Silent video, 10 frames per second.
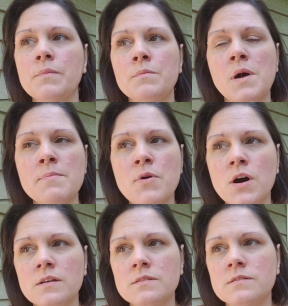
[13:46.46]
my
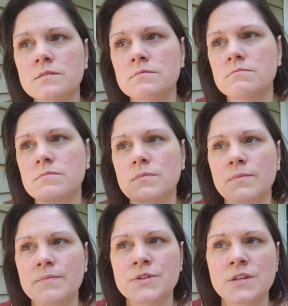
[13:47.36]
boss,
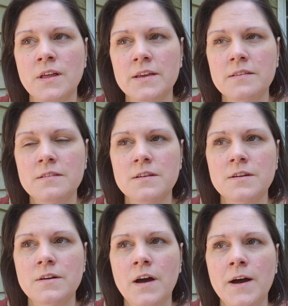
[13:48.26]
she likes
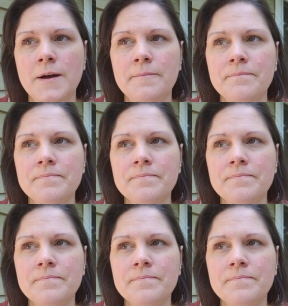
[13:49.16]
to,